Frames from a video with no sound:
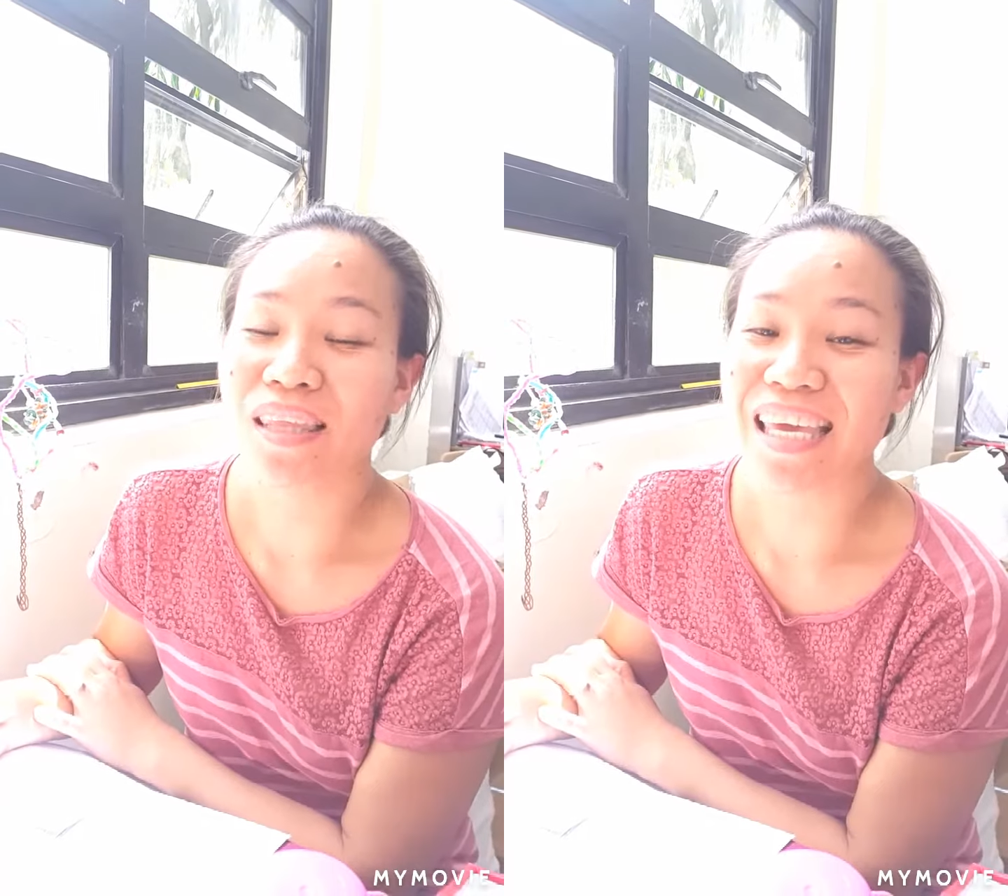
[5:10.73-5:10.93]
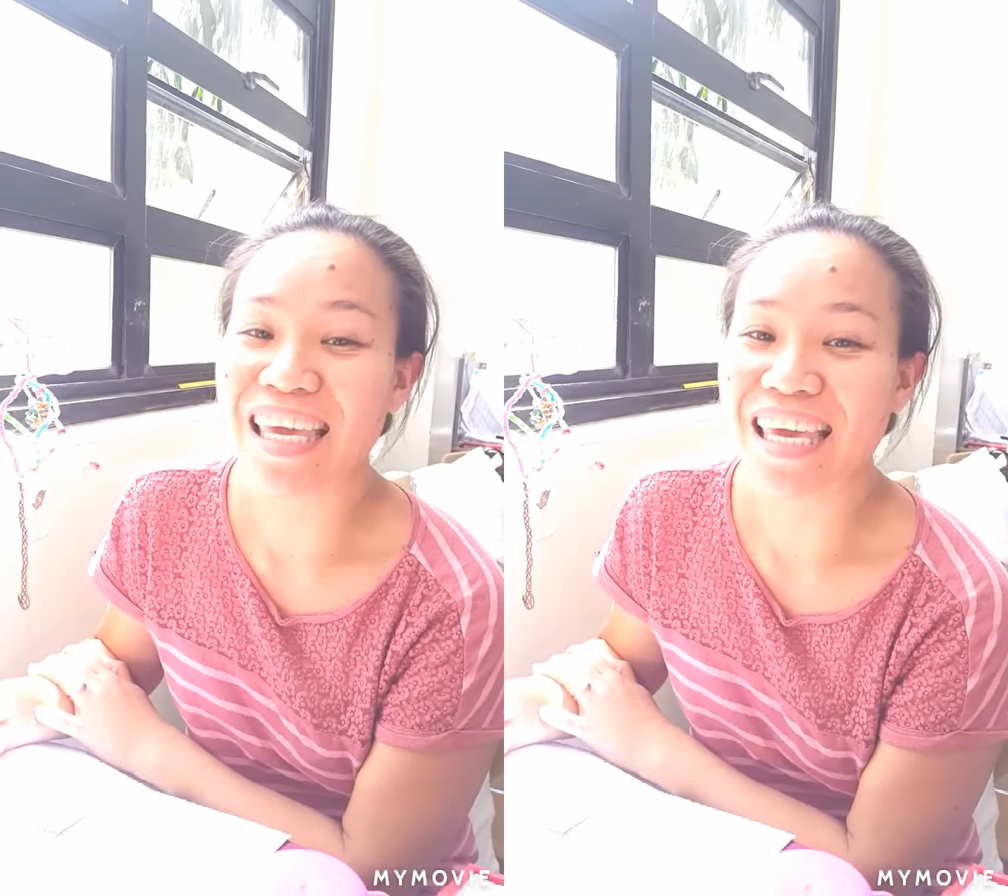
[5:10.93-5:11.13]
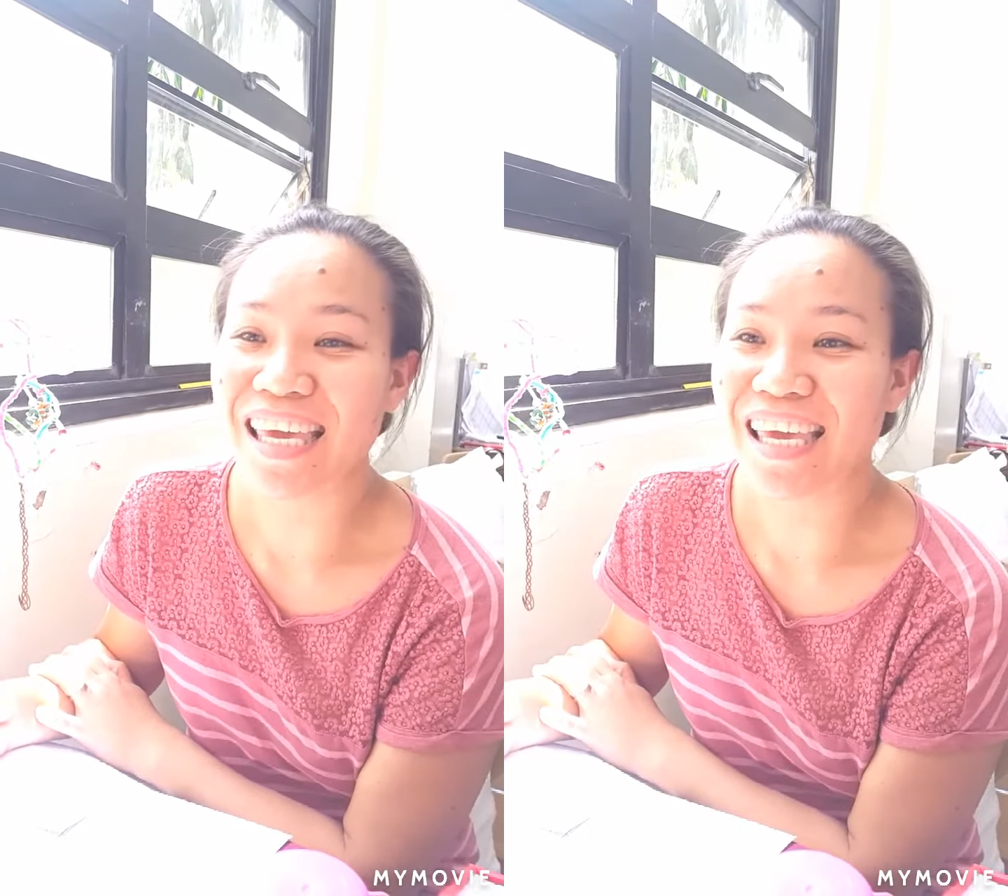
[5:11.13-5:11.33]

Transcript: the